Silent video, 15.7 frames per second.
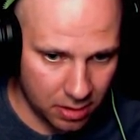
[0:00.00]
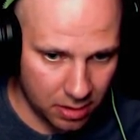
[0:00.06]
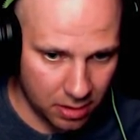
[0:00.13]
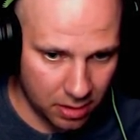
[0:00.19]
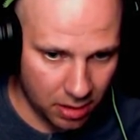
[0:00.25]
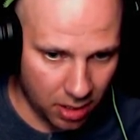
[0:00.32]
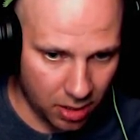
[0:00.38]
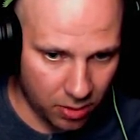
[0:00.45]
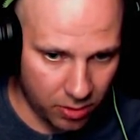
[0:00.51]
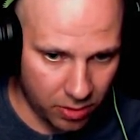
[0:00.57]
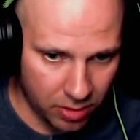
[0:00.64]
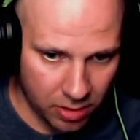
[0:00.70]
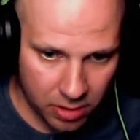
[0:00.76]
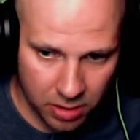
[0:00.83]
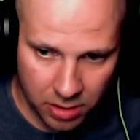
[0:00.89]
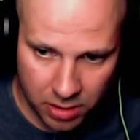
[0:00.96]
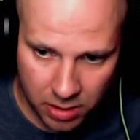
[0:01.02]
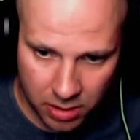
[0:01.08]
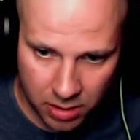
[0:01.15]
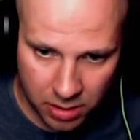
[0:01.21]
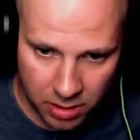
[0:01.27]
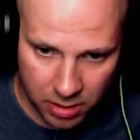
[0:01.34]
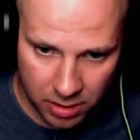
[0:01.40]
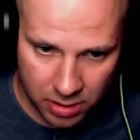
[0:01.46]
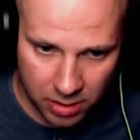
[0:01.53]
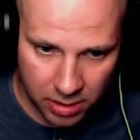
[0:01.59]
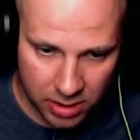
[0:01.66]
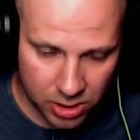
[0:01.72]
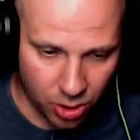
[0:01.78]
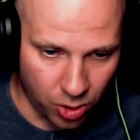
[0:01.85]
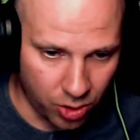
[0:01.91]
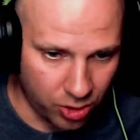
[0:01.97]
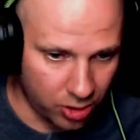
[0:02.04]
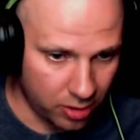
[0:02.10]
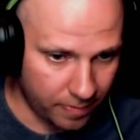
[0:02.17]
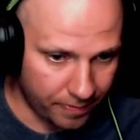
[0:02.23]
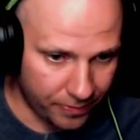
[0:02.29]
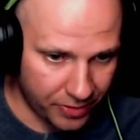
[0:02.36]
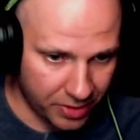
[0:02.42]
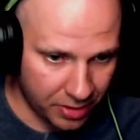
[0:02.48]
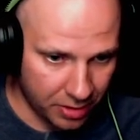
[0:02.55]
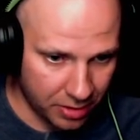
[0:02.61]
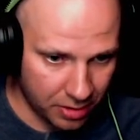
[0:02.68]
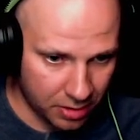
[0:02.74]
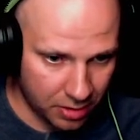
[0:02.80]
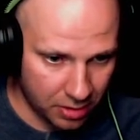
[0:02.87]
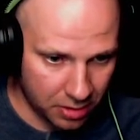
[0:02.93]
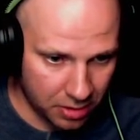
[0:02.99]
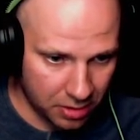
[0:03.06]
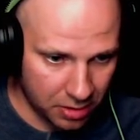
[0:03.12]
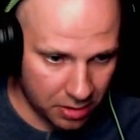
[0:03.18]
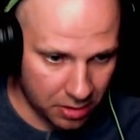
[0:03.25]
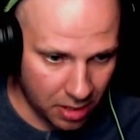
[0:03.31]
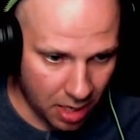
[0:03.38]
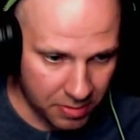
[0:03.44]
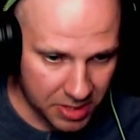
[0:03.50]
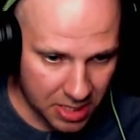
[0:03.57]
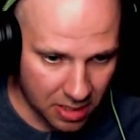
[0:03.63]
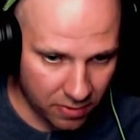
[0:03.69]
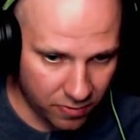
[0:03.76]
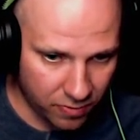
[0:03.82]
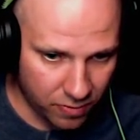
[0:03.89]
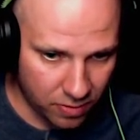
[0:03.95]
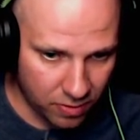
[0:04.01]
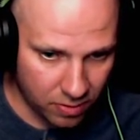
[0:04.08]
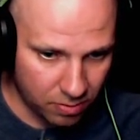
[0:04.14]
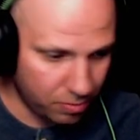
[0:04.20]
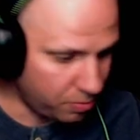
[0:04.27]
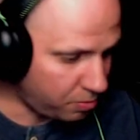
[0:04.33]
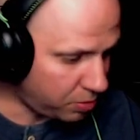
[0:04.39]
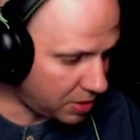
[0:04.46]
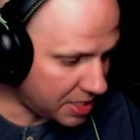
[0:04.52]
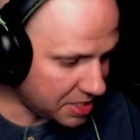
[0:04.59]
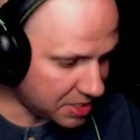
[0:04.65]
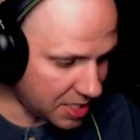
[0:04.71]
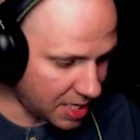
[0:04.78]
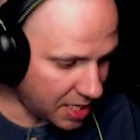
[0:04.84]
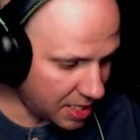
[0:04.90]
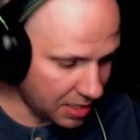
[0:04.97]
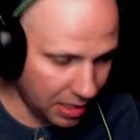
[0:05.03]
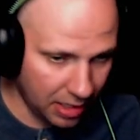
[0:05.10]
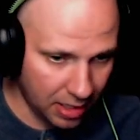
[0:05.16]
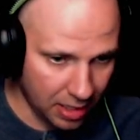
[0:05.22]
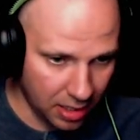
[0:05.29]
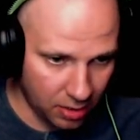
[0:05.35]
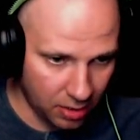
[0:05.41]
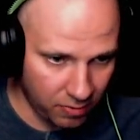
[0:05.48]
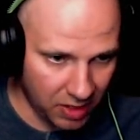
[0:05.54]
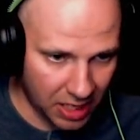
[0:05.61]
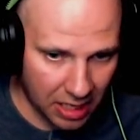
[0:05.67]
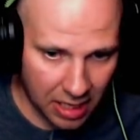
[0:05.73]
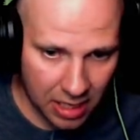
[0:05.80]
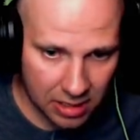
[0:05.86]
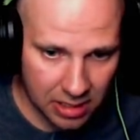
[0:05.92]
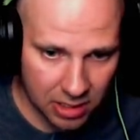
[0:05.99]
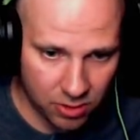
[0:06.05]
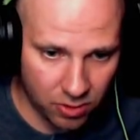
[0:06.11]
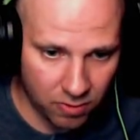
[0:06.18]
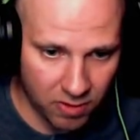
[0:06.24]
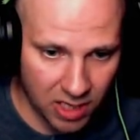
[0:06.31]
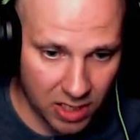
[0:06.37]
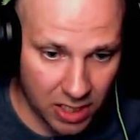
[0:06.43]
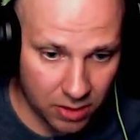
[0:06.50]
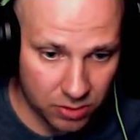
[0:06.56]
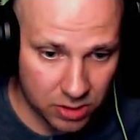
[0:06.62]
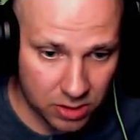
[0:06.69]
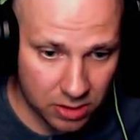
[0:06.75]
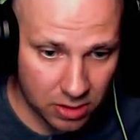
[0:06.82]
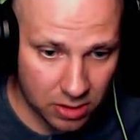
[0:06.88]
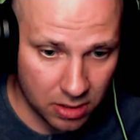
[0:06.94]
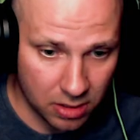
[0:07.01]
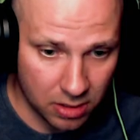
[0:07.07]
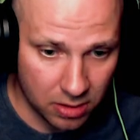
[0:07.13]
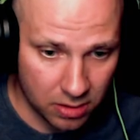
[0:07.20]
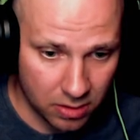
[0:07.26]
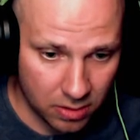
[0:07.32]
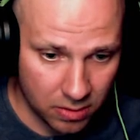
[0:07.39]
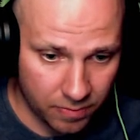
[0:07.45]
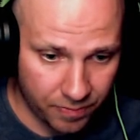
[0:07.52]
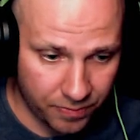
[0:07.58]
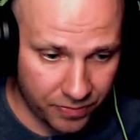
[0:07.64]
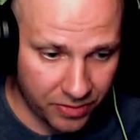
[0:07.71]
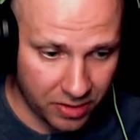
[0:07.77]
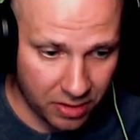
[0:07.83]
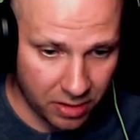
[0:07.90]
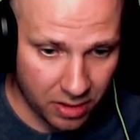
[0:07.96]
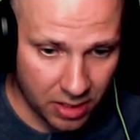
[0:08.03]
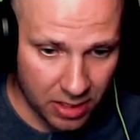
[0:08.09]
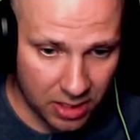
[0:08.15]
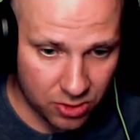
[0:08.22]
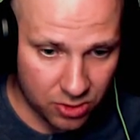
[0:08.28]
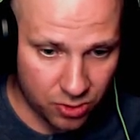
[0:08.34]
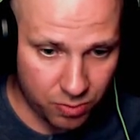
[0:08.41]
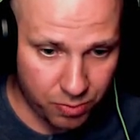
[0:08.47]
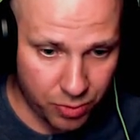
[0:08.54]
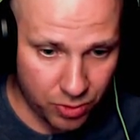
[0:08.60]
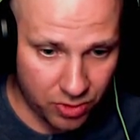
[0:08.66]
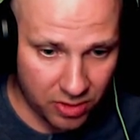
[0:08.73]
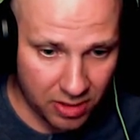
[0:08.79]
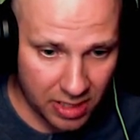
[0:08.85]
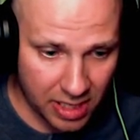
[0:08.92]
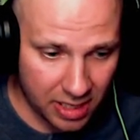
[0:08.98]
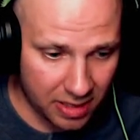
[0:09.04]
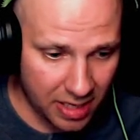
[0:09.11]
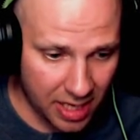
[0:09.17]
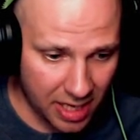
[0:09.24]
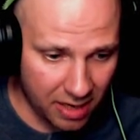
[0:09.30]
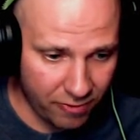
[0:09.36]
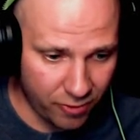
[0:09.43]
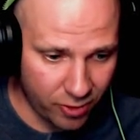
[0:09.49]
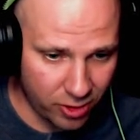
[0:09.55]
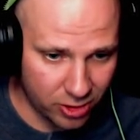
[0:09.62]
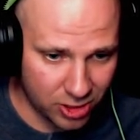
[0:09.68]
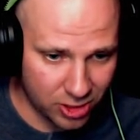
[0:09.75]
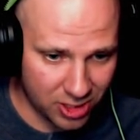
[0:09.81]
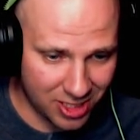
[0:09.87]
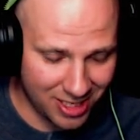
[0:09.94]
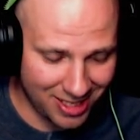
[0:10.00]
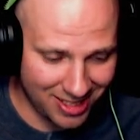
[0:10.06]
No. It's gone. I'm safe. Place the head and we can get into the warehouse. I need to put the head here first.